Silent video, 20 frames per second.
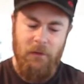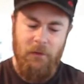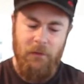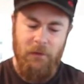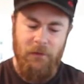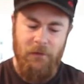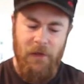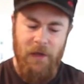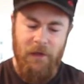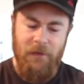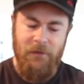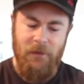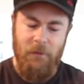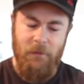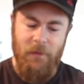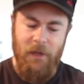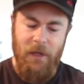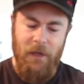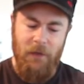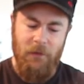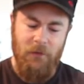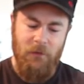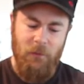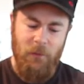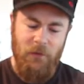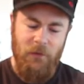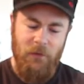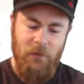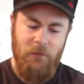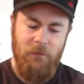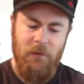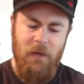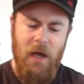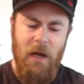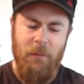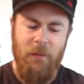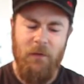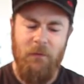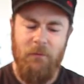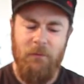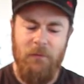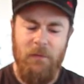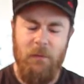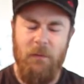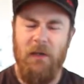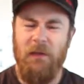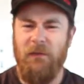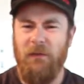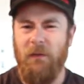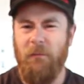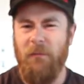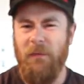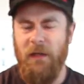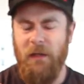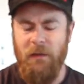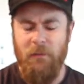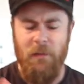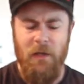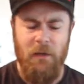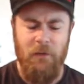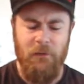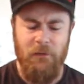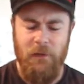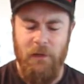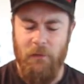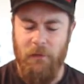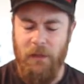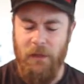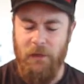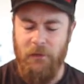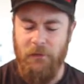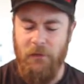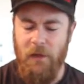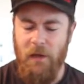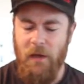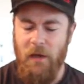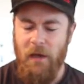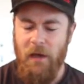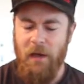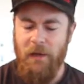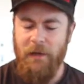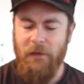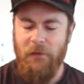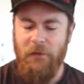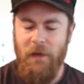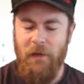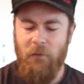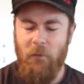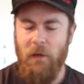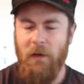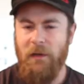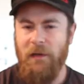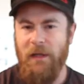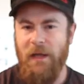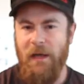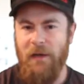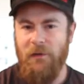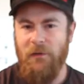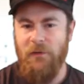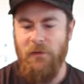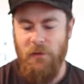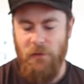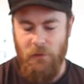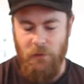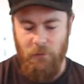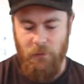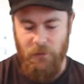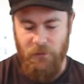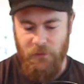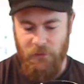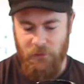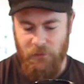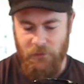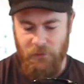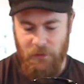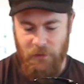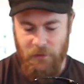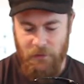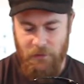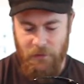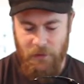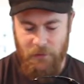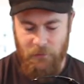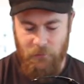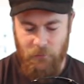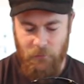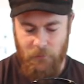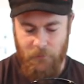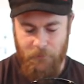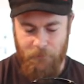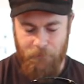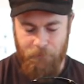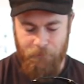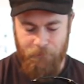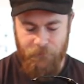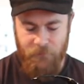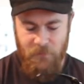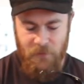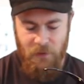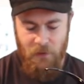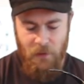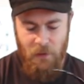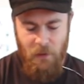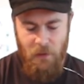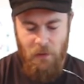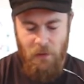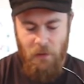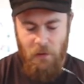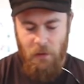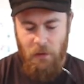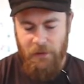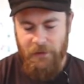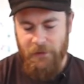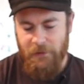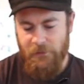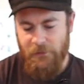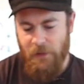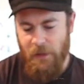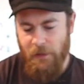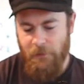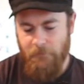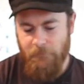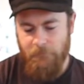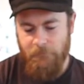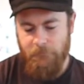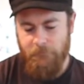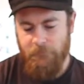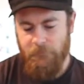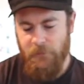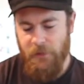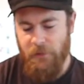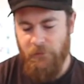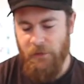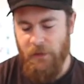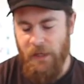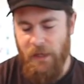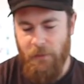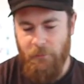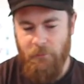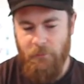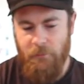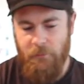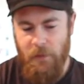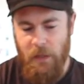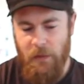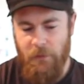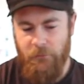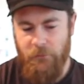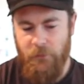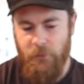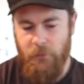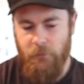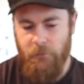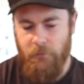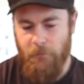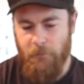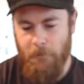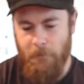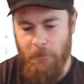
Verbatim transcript: these accent bands, which are common amongst many models nowadays. And they also have one on the end too, which is uh, kind of cool. On the inside, you have the name, offshoot.